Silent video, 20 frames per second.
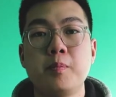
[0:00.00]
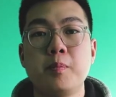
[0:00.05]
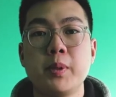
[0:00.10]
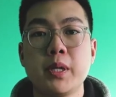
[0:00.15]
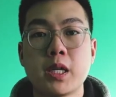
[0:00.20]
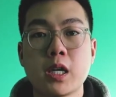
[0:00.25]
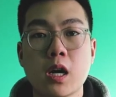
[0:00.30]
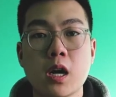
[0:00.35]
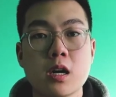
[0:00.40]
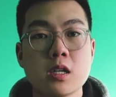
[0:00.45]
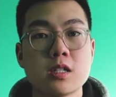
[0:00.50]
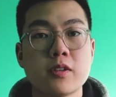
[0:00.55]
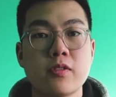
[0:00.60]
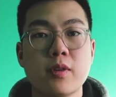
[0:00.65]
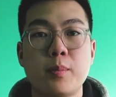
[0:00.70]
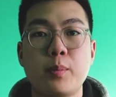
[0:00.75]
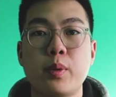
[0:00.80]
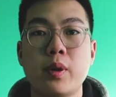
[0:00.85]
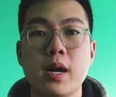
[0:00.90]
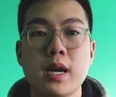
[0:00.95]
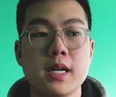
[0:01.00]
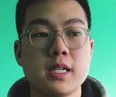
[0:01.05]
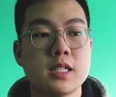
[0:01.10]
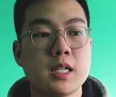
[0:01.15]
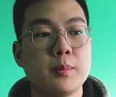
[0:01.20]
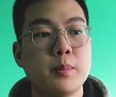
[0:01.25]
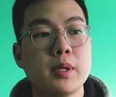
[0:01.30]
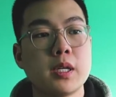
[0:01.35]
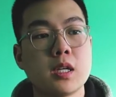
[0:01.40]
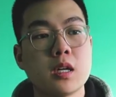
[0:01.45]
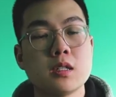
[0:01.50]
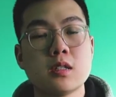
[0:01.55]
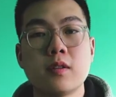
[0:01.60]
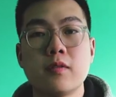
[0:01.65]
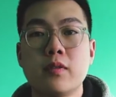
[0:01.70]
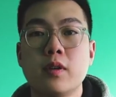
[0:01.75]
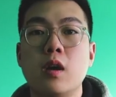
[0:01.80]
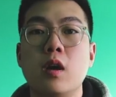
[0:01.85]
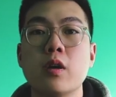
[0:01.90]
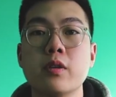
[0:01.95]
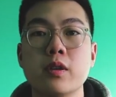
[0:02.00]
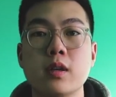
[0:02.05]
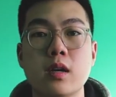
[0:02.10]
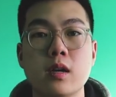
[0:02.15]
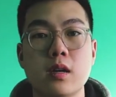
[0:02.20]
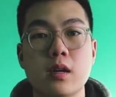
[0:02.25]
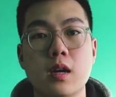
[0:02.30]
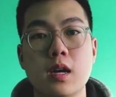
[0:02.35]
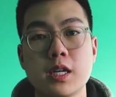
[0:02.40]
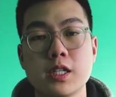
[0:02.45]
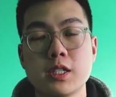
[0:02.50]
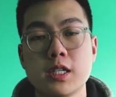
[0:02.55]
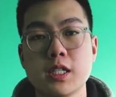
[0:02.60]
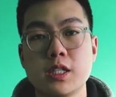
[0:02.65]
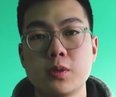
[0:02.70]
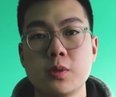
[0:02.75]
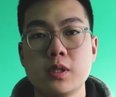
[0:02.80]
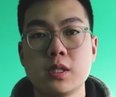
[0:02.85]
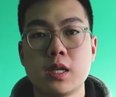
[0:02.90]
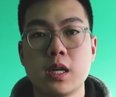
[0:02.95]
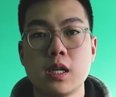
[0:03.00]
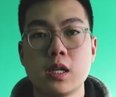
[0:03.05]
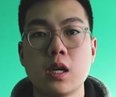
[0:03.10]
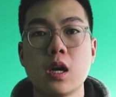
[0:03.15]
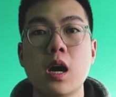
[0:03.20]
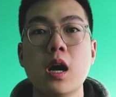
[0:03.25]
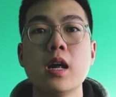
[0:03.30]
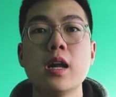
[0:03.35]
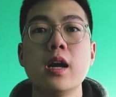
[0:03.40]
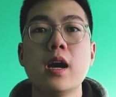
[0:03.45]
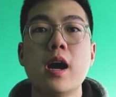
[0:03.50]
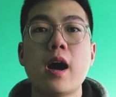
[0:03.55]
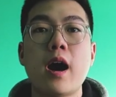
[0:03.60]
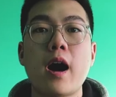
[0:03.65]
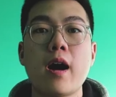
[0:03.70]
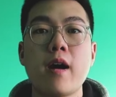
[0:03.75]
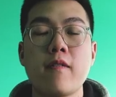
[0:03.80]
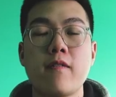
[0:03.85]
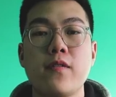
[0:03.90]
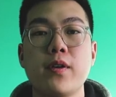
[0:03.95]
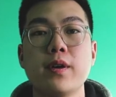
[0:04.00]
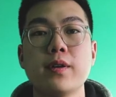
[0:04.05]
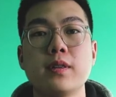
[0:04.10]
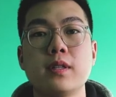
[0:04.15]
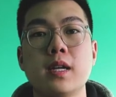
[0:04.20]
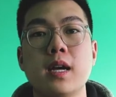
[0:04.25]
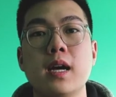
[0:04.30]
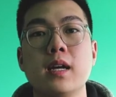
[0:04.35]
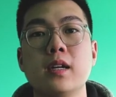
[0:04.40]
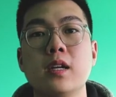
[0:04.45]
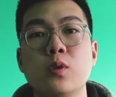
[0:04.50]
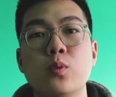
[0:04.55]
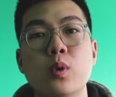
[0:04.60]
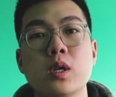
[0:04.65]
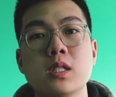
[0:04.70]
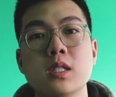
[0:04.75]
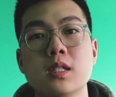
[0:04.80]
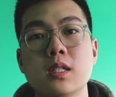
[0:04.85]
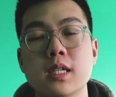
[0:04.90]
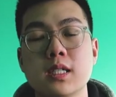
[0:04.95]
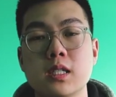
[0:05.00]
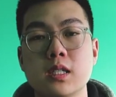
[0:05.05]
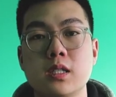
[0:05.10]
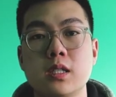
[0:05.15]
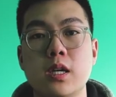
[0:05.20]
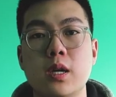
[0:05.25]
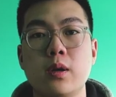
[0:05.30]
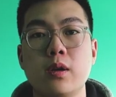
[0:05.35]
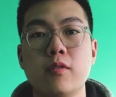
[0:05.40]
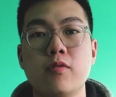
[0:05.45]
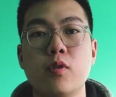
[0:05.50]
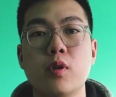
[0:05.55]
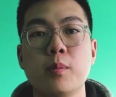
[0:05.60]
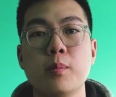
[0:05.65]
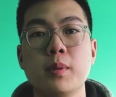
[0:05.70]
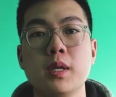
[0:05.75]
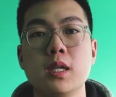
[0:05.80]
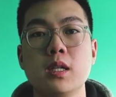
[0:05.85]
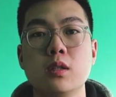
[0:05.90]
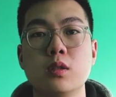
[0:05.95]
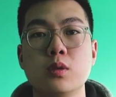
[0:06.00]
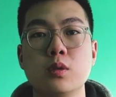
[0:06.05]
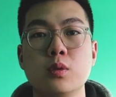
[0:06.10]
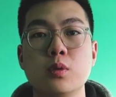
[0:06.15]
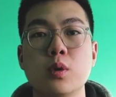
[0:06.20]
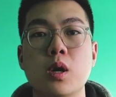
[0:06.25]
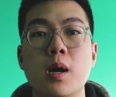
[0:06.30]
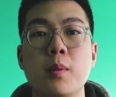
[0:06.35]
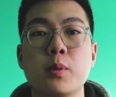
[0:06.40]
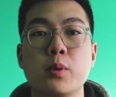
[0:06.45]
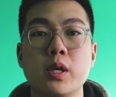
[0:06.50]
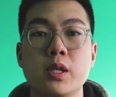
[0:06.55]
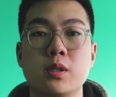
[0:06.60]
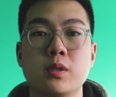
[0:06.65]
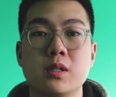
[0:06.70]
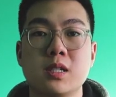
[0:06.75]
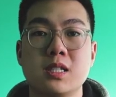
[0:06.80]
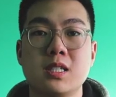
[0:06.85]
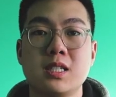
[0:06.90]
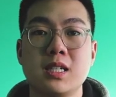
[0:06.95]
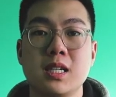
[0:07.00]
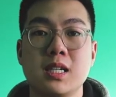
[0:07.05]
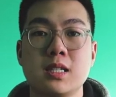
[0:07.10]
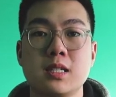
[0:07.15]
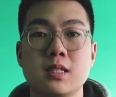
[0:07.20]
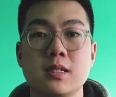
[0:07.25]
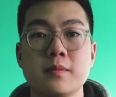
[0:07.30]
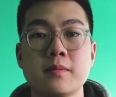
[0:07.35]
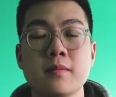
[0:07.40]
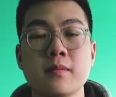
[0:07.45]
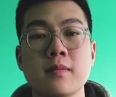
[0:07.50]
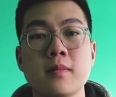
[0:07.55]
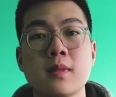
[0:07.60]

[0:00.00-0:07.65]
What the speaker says: Because of the price and because of all the accessories that I got, I felt that it wasn't necessary for me to upgrade to the 6.